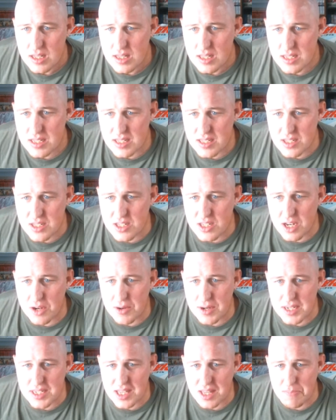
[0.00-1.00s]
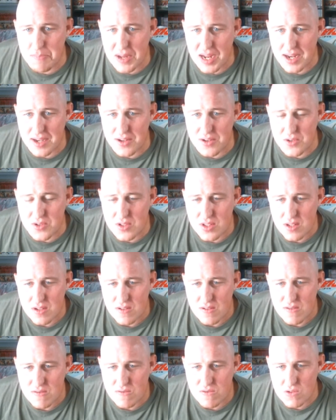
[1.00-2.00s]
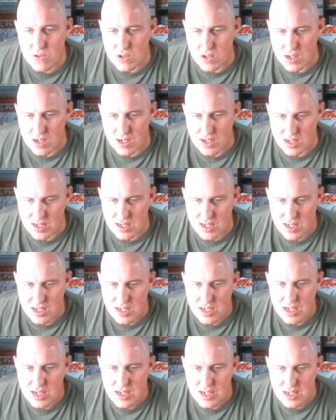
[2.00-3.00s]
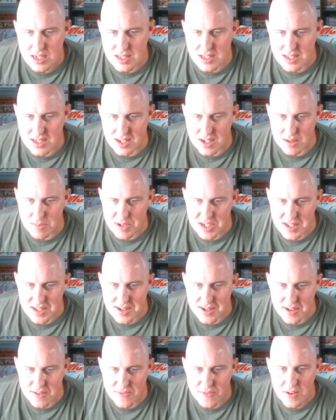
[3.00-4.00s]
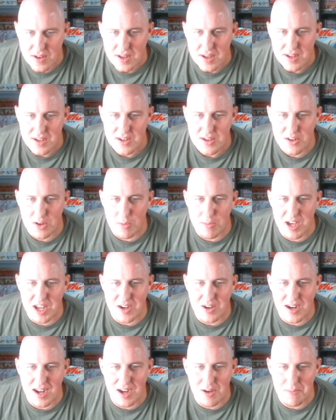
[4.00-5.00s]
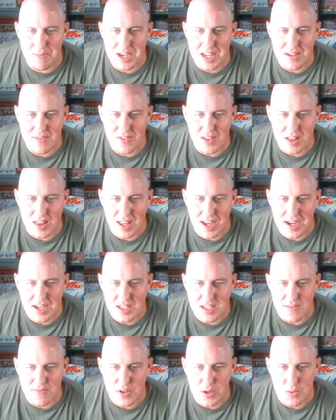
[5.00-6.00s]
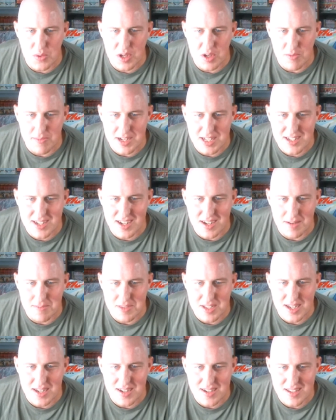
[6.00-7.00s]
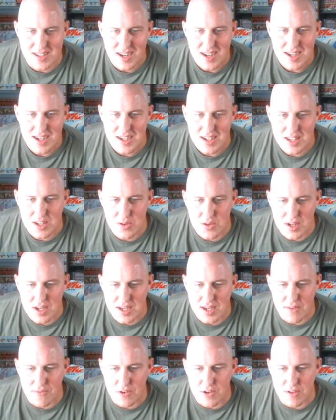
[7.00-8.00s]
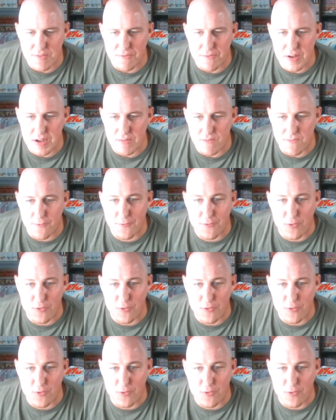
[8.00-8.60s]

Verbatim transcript: This is seriously bad news. Four, huh? This is gonna be tough. No matter how many of the likes of you humans comes at us, you can never defeat.